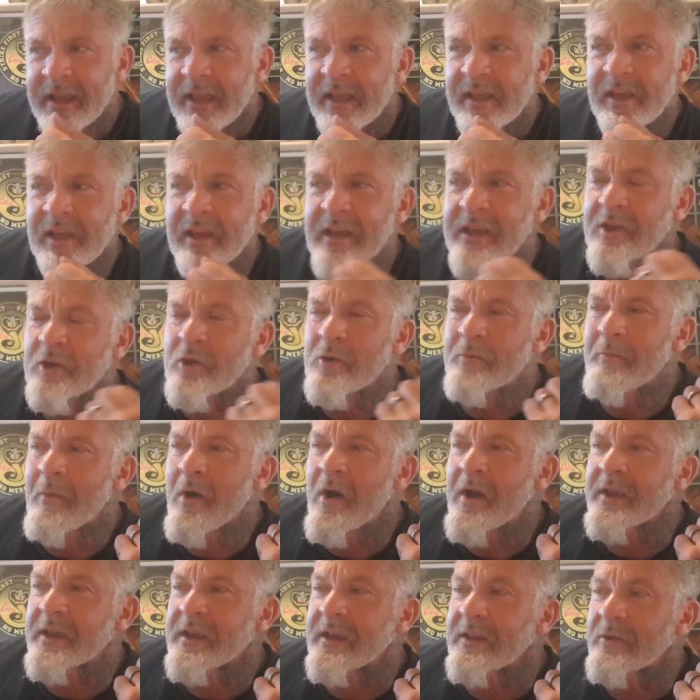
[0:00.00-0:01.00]
Yeah, you
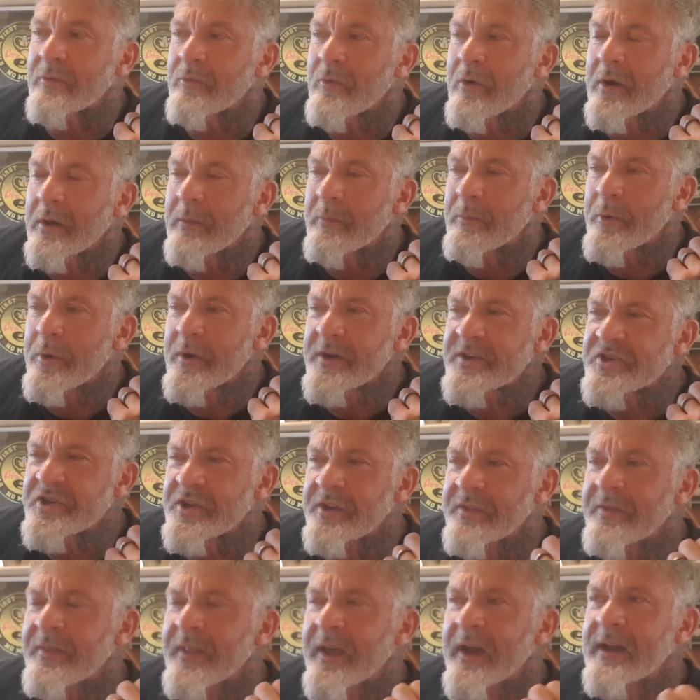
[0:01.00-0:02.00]
might get the wrong
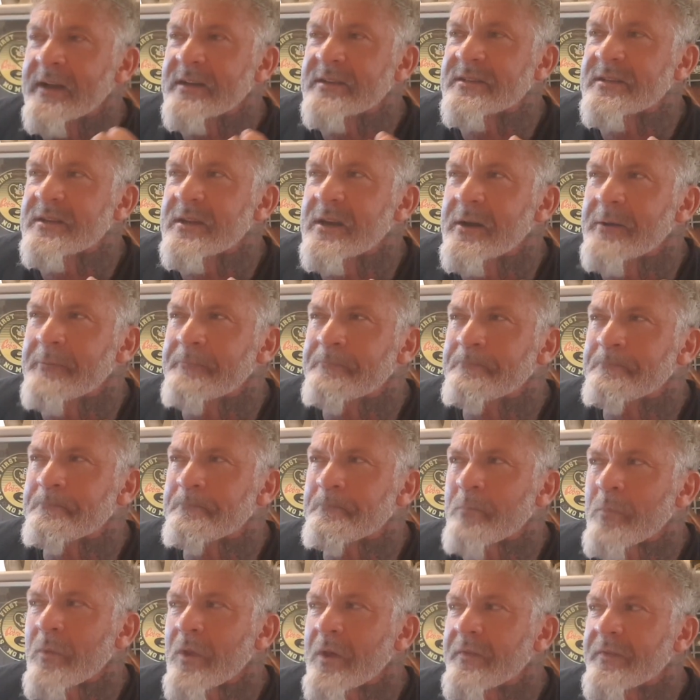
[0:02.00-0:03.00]
impression that
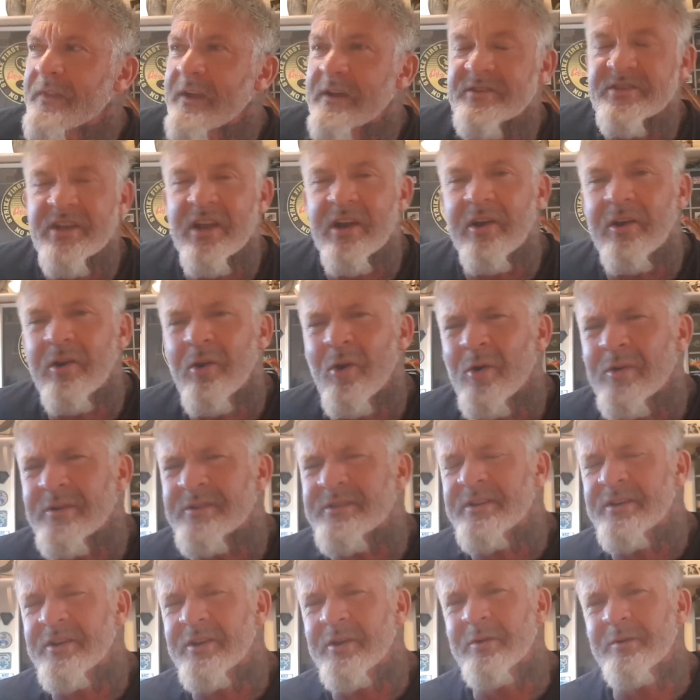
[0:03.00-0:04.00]
there's a lot
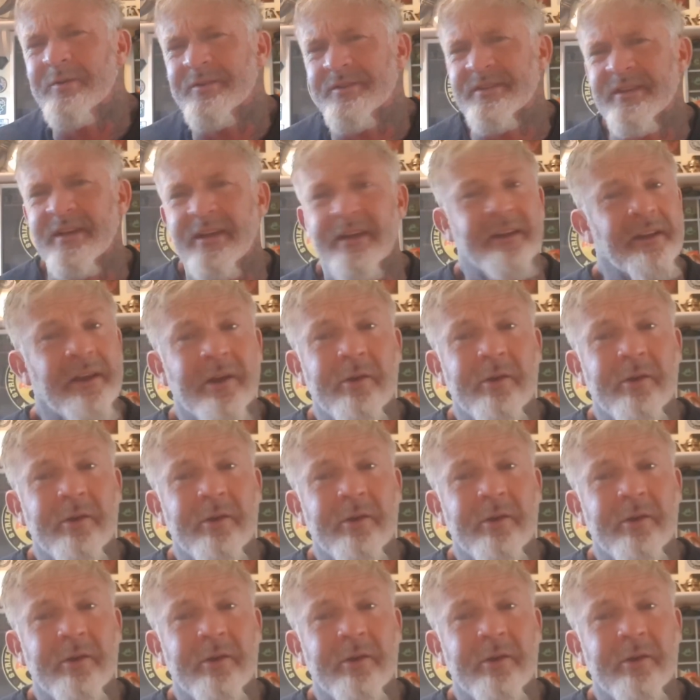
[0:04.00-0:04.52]
to UC.